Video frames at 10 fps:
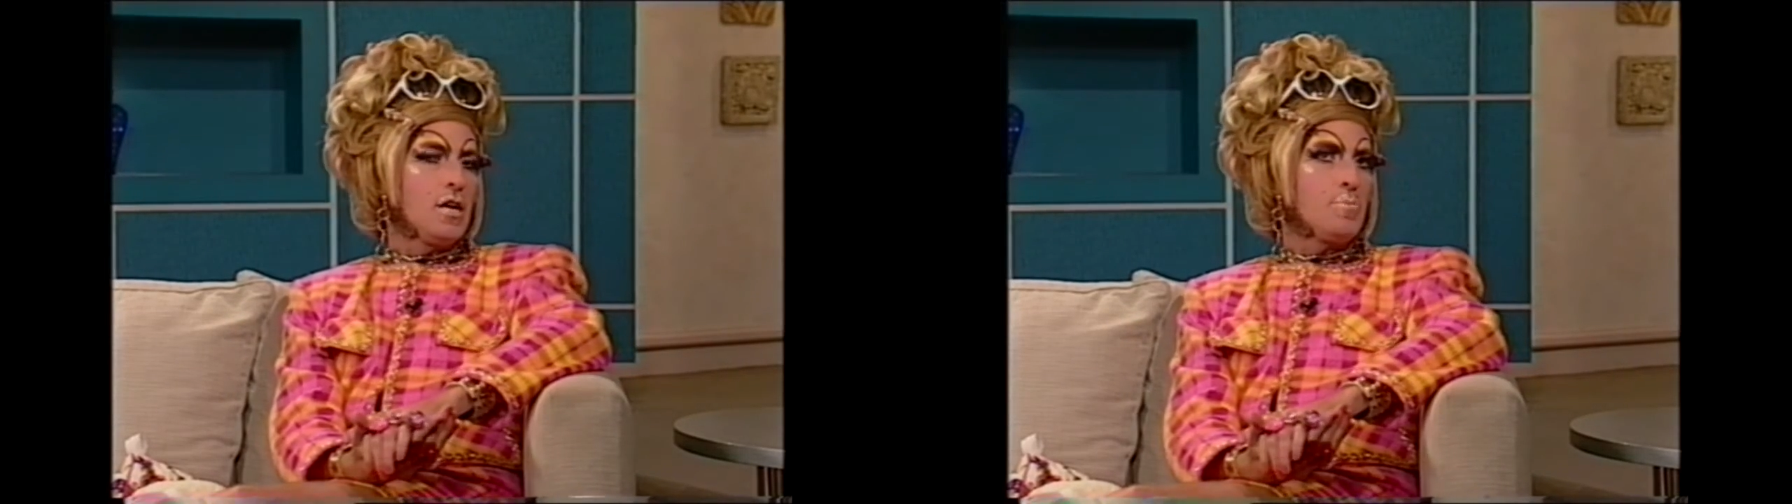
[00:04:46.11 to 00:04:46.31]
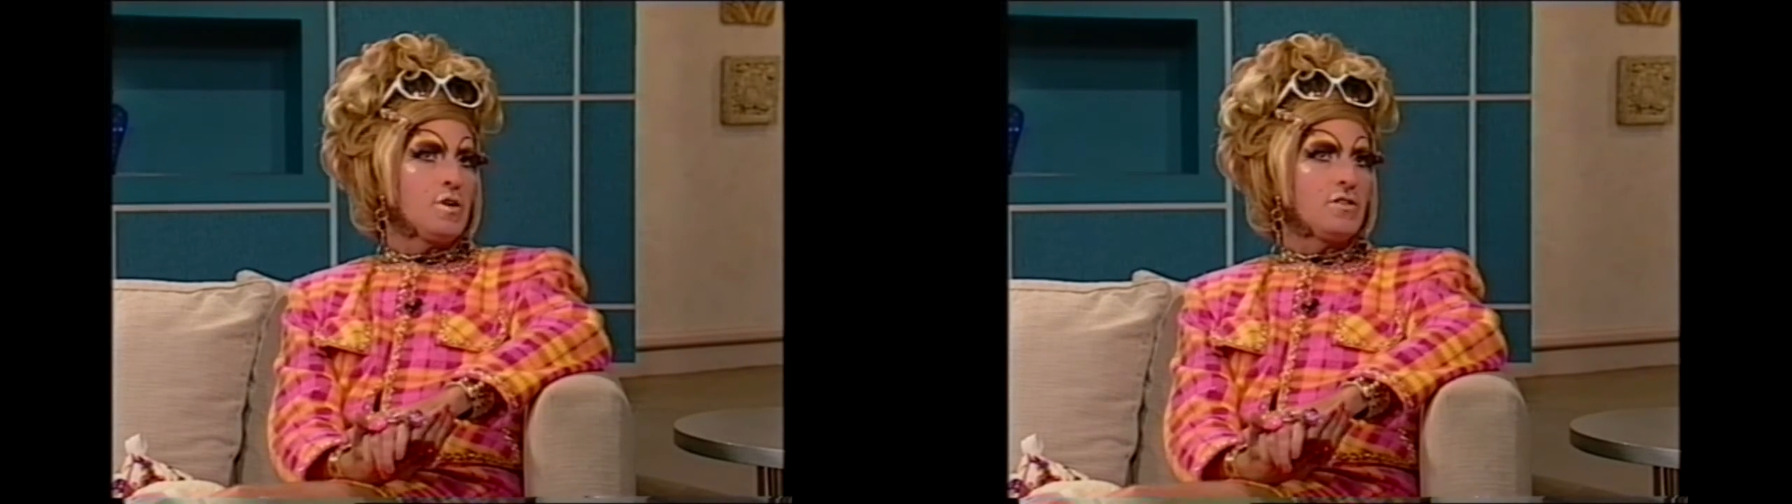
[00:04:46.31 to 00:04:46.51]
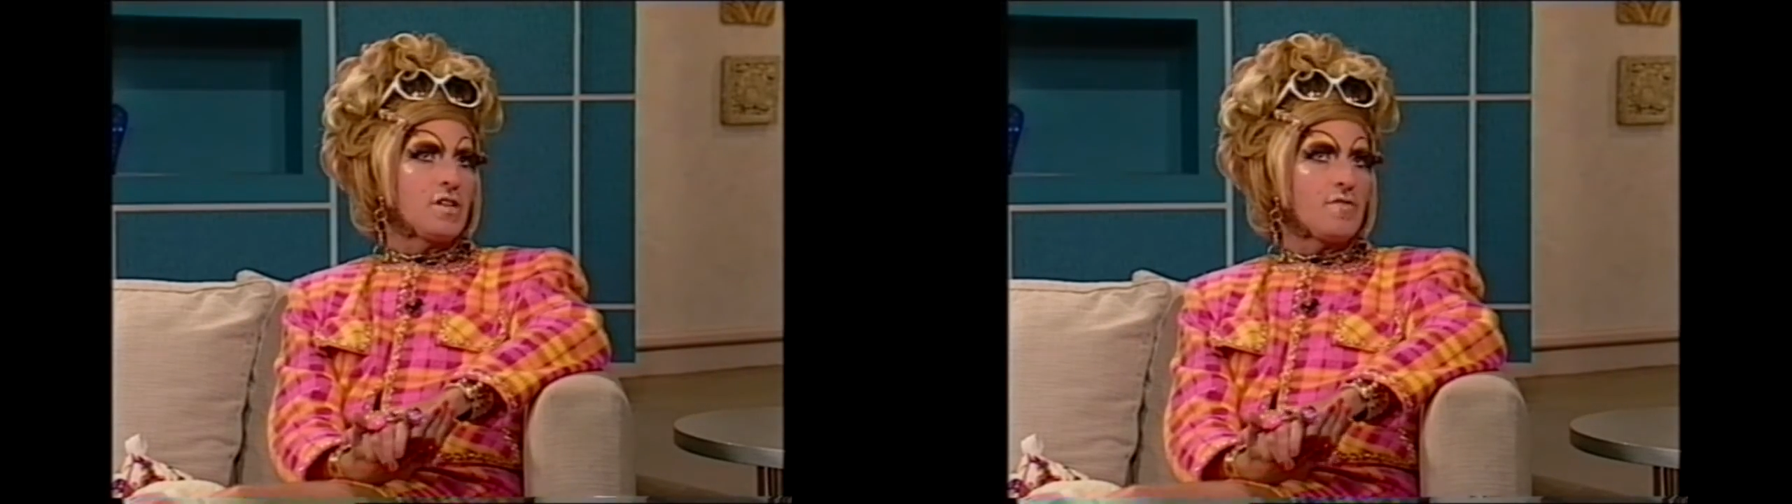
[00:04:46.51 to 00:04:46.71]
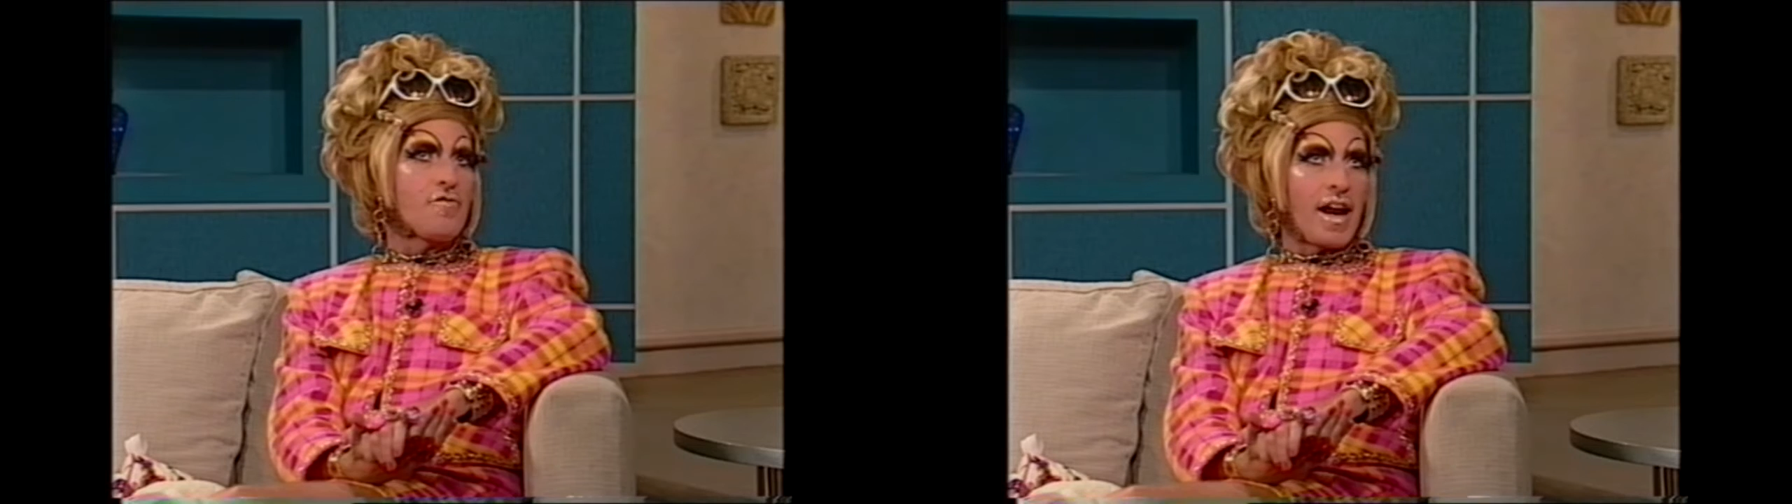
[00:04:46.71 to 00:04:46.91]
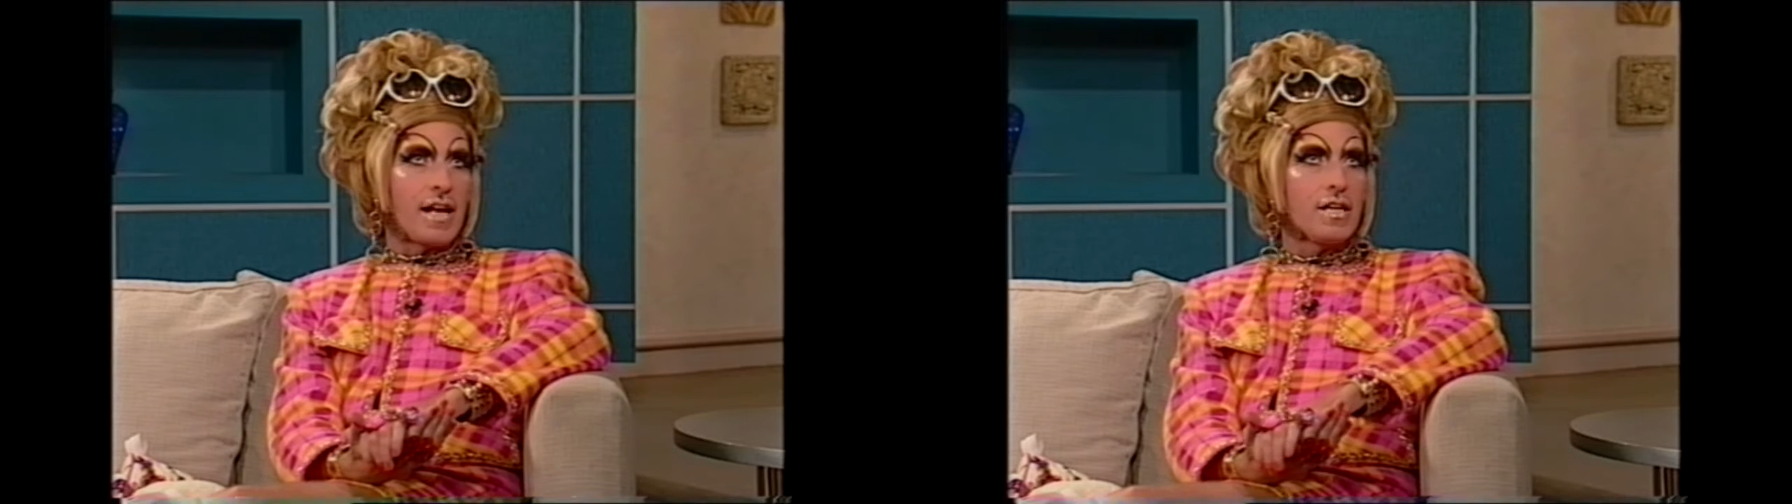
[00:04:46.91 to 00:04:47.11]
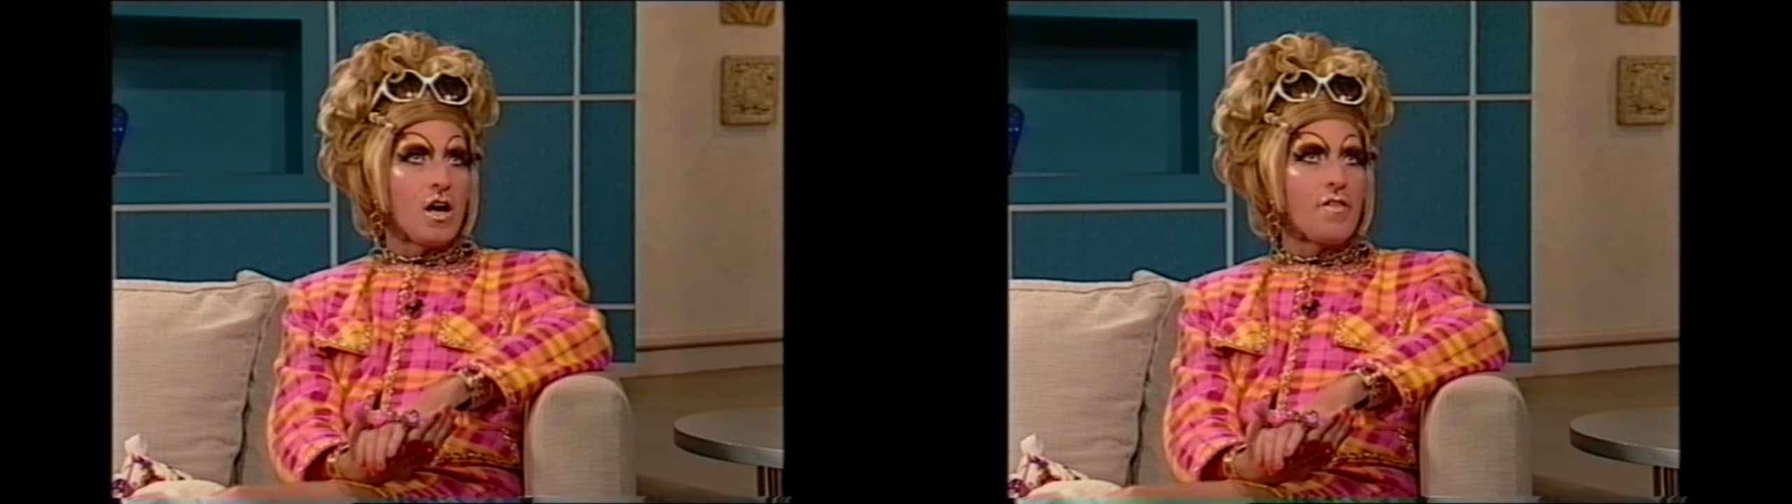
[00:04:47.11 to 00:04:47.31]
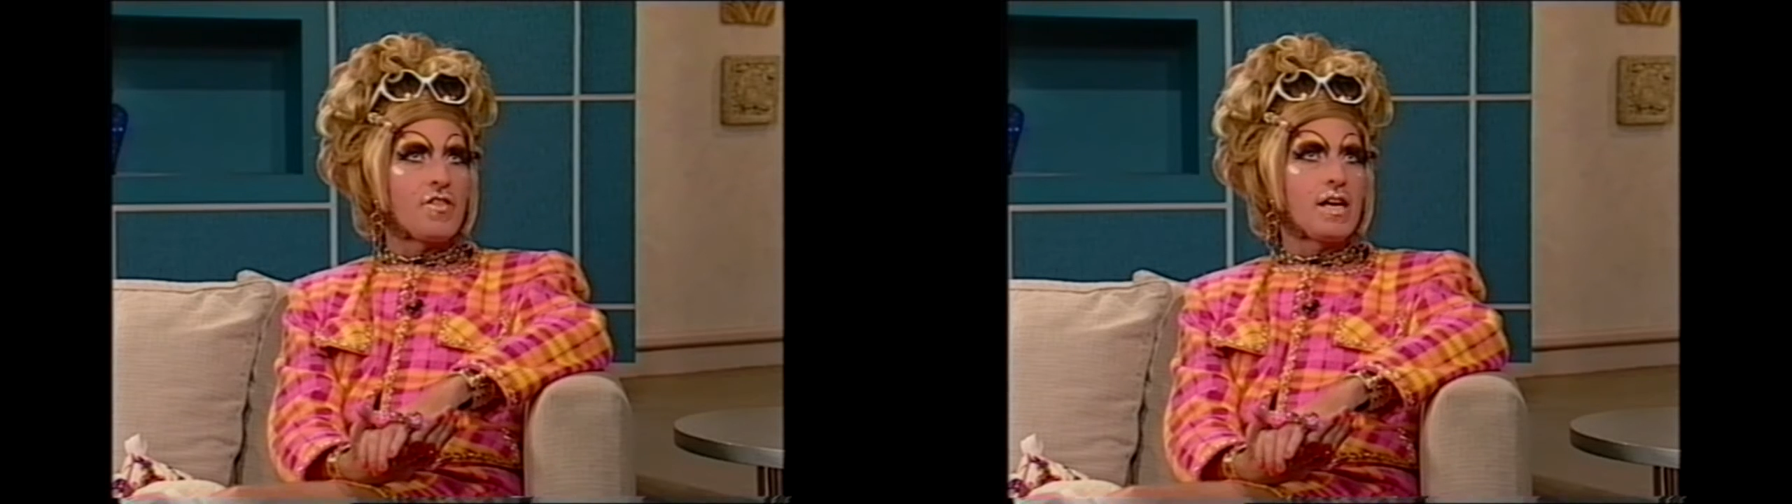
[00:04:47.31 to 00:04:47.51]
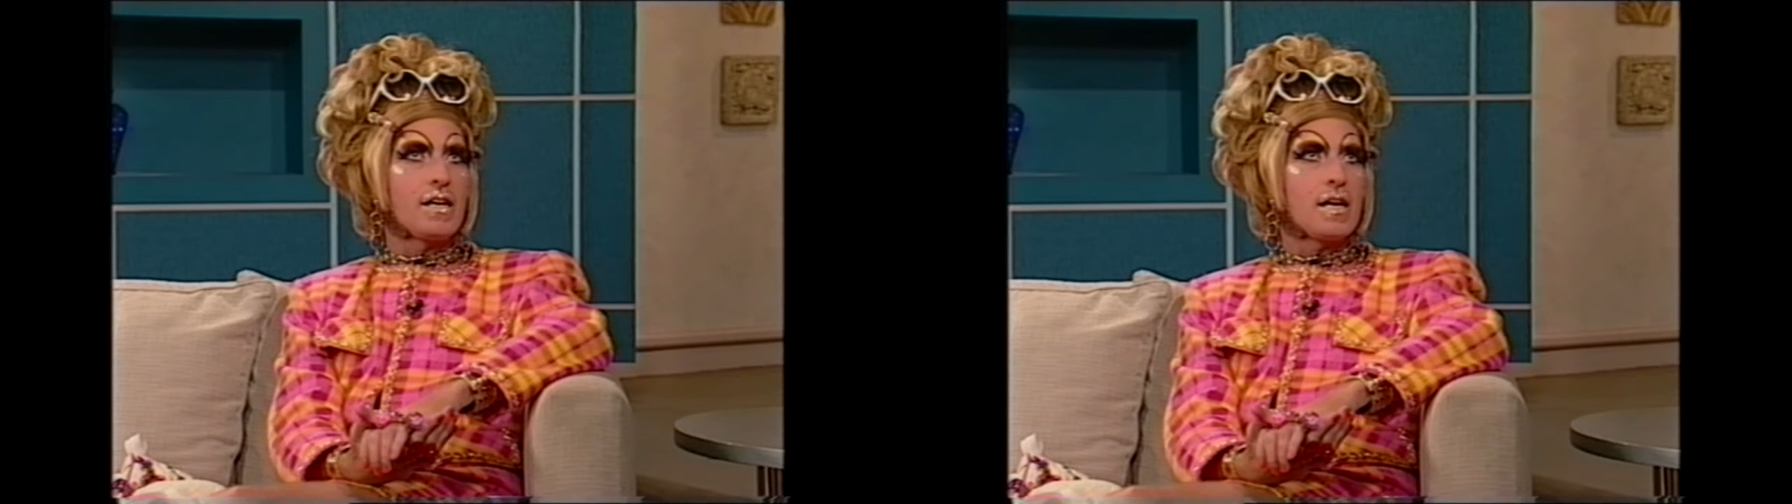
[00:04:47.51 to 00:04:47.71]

but frankly, I think